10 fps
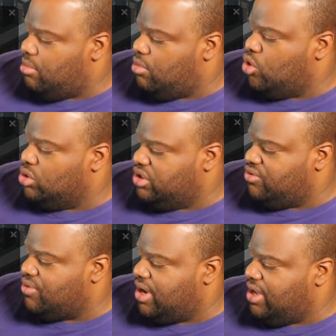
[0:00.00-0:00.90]
Morally
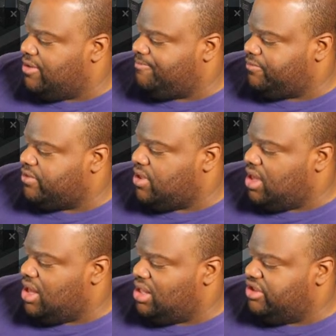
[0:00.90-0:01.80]
gray.
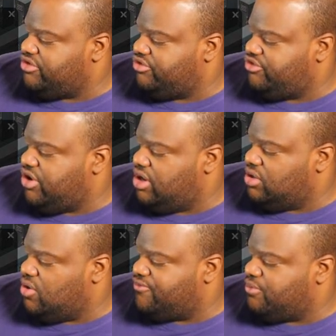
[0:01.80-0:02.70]
I like to share
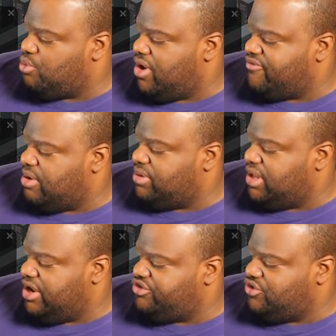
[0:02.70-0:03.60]
Lord from wherever I'm
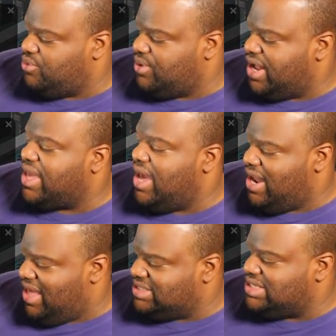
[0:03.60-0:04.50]
playing to when I can.
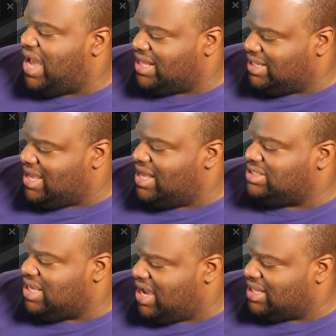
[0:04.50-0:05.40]
not Exactly.
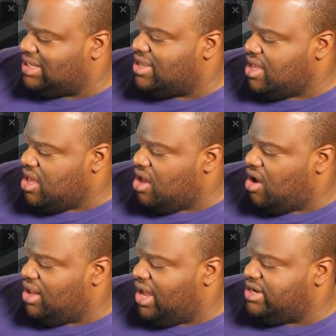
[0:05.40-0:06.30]
Exactly.
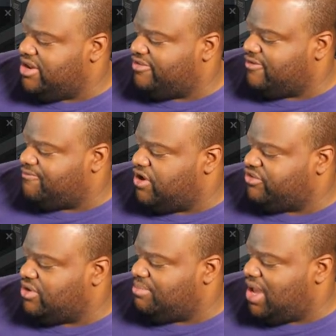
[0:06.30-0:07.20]
All I need is a
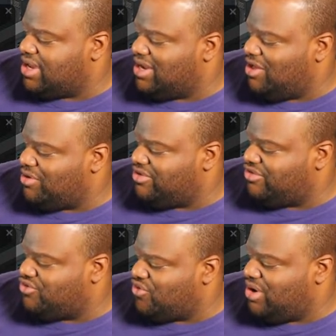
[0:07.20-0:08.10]
functioning mic and I'll get
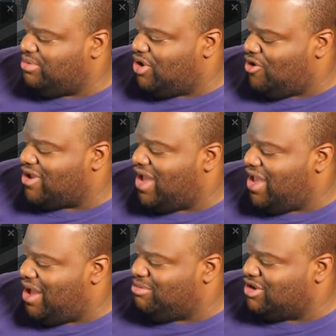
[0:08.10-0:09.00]
to streaming.
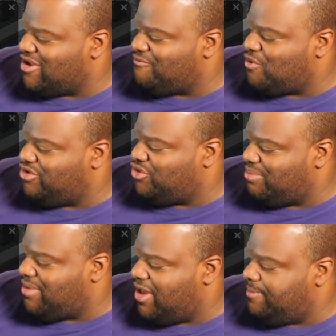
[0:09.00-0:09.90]
Okay. I'm looking forward to
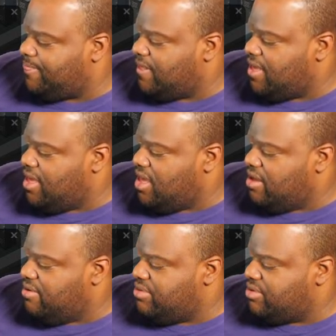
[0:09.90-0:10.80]
it, man.
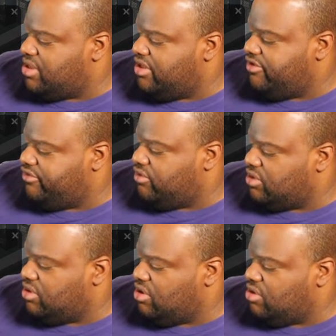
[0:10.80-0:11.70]
You kids
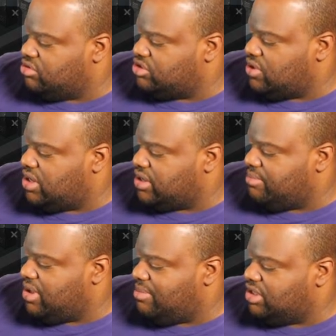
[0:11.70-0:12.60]
go so I can
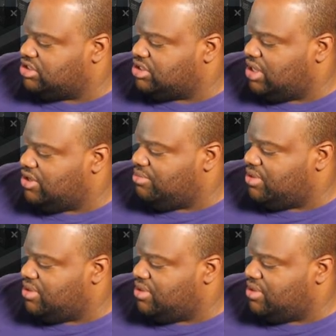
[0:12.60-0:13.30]
buy my shiny